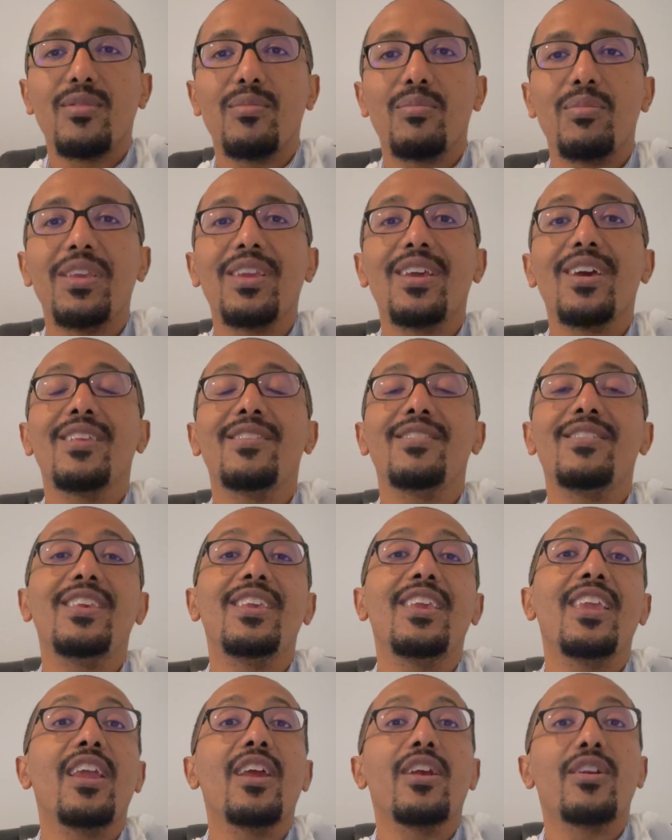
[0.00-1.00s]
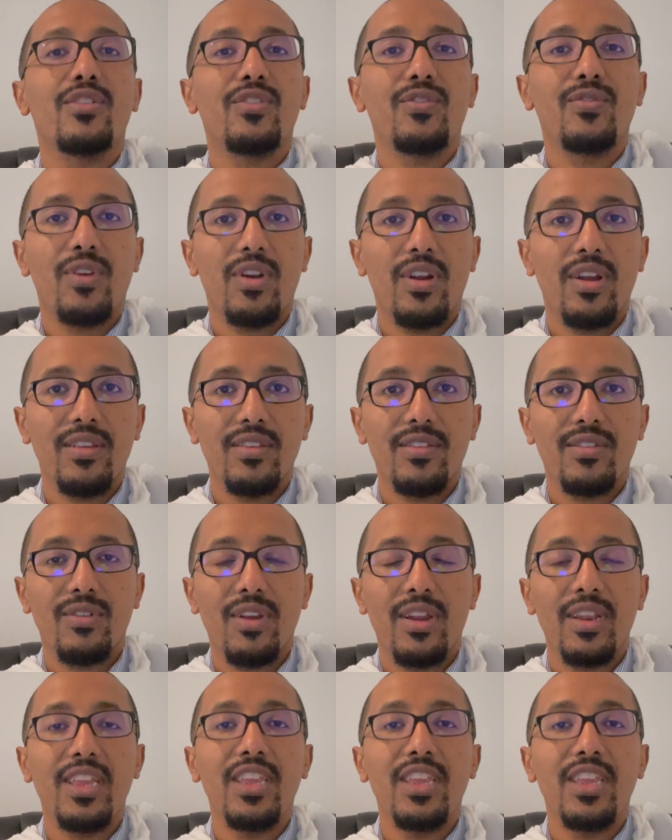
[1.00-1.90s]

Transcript: because he cares for us, right?